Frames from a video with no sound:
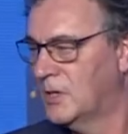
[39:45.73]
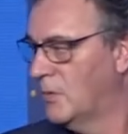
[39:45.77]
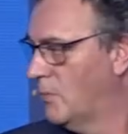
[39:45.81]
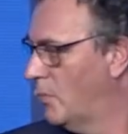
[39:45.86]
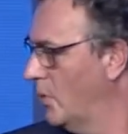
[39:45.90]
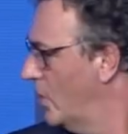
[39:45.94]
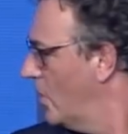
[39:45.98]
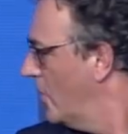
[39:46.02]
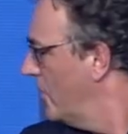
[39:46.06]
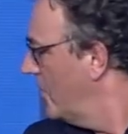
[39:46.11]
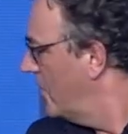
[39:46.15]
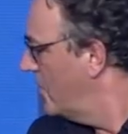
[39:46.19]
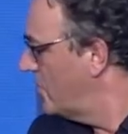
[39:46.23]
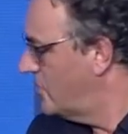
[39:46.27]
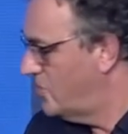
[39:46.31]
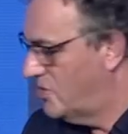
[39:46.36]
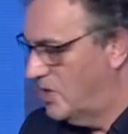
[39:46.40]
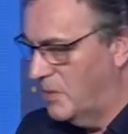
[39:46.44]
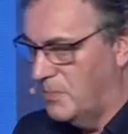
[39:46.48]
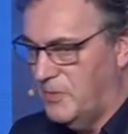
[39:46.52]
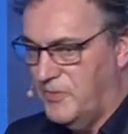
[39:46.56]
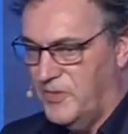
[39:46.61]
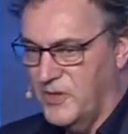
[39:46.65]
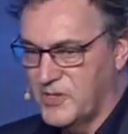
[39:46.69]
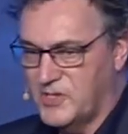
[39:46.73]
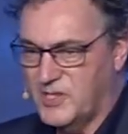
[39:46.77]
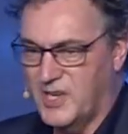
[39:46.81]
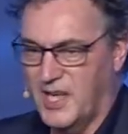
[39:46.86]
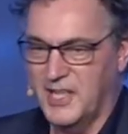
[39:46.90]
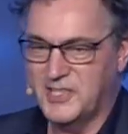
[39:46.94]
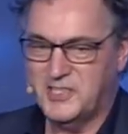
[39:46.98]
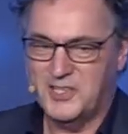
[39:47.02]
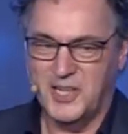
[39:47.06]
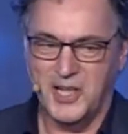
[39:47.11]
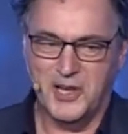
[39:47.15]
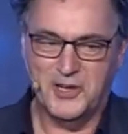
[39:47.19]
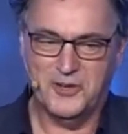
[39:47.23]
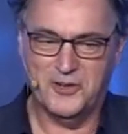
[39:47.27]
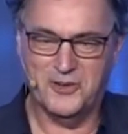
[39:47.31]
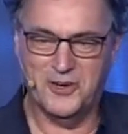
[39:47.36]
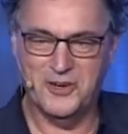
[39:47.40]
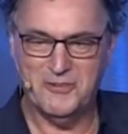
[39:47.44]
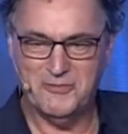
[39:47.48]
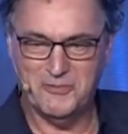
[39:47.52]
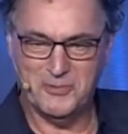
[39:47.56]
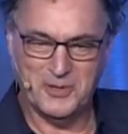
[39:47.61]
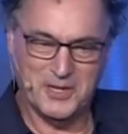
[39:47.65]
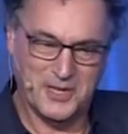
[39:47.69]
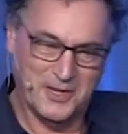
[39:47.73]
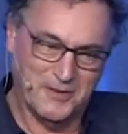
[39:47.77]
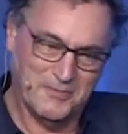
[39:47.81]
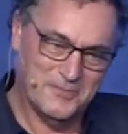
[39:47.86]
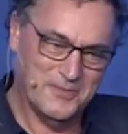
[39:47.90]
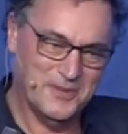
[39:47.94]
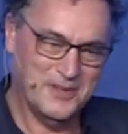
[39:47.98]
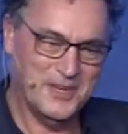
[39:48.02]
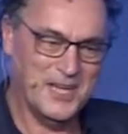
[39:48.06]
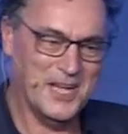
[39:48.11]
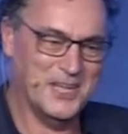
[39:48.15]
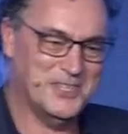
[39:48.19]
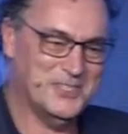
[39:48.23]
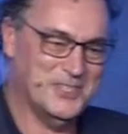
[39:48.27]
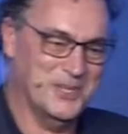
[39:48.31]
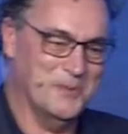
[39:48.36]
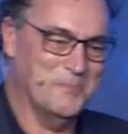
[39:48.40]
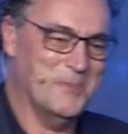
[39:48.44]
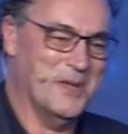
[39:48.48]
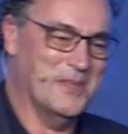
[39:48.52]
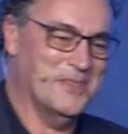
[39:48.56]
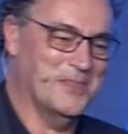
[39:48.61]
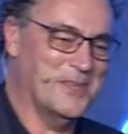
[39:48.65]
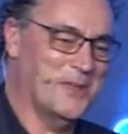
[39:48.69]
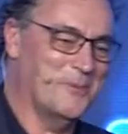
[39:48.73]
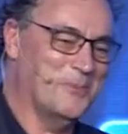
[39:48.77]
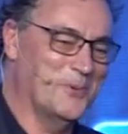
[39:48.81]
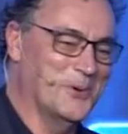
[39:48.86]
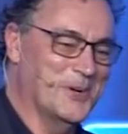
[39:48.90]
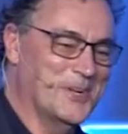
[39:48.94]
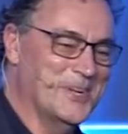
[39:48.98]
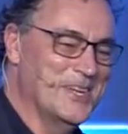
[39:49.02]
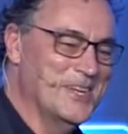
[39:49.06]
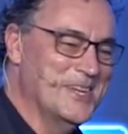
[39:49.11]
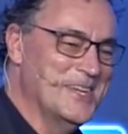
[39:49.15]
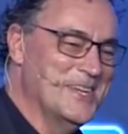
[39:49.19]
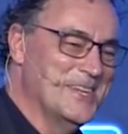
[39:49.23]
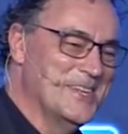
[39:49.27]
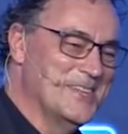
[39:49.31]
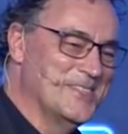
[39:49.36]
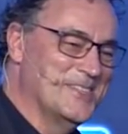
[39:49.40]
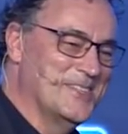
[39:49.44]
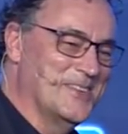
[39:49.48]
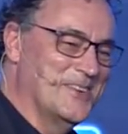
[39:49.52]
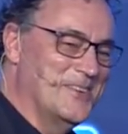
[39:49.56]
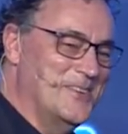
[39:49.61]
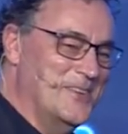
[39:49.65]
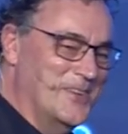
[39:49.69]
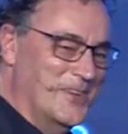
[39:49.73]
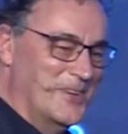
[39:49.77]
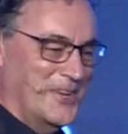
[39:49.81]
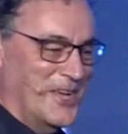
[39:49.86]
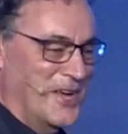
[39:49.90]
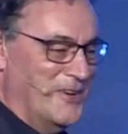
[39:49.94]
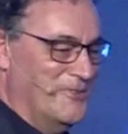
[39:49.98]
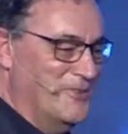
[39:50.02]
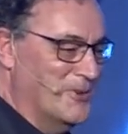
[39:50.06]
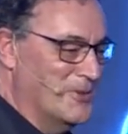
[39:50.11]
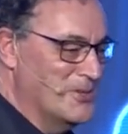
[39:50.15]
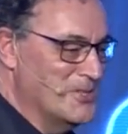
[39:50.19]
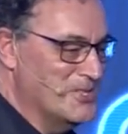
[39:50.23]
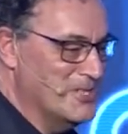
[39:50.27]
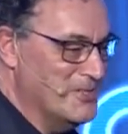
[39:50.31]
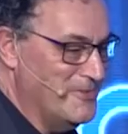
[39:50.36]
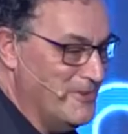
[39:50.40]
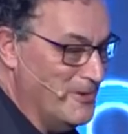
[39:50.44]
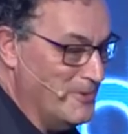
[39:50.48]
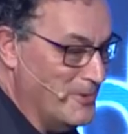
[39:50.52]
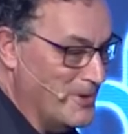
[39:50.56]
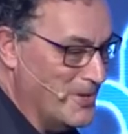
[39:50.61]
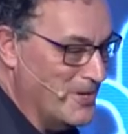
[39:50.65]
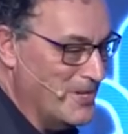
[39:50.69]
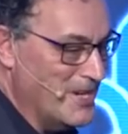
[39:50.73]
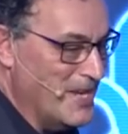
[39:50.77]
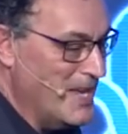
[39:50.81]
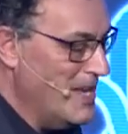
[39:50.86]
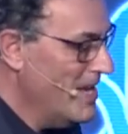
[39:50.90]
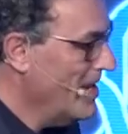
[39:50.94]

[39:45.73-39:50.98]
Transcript: We're going to distribute the slides later if we can actually make that work. So you can take photos if you want.